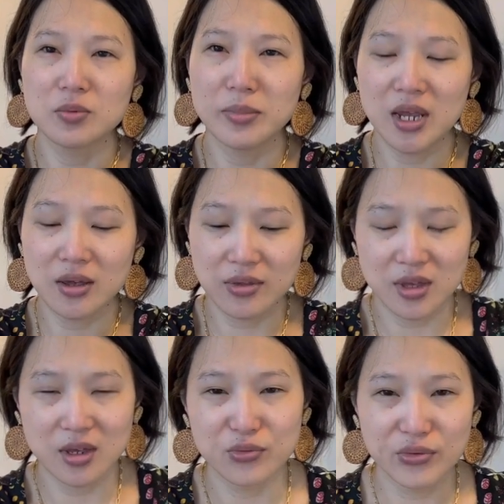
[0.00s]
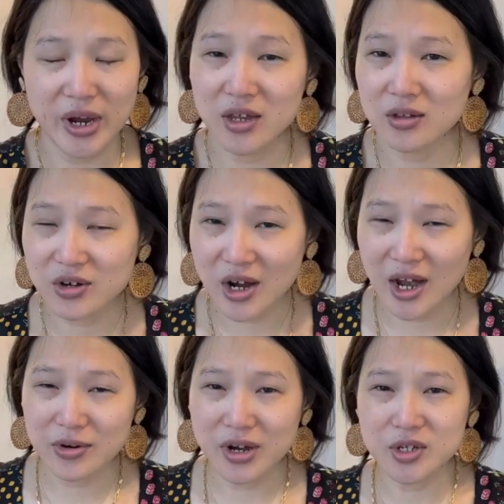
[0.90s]
make the regular
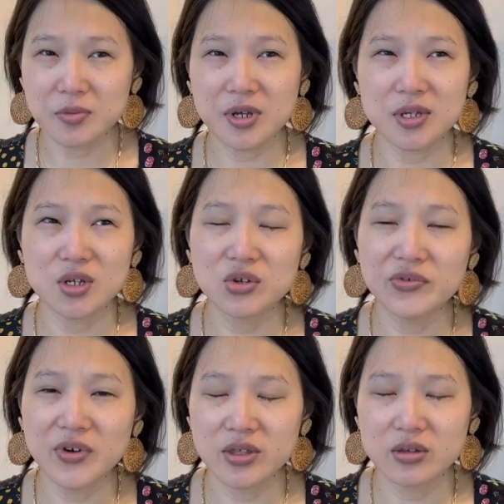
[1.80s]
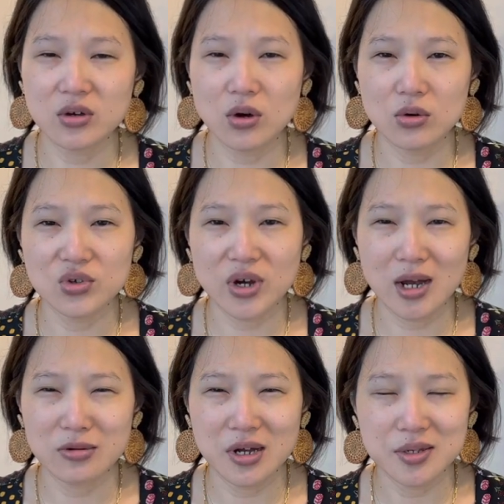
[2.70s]
high-rise because I do find that the ultra
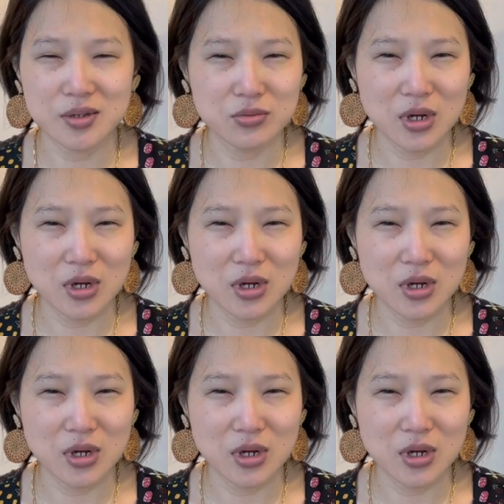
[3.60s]
high-rise is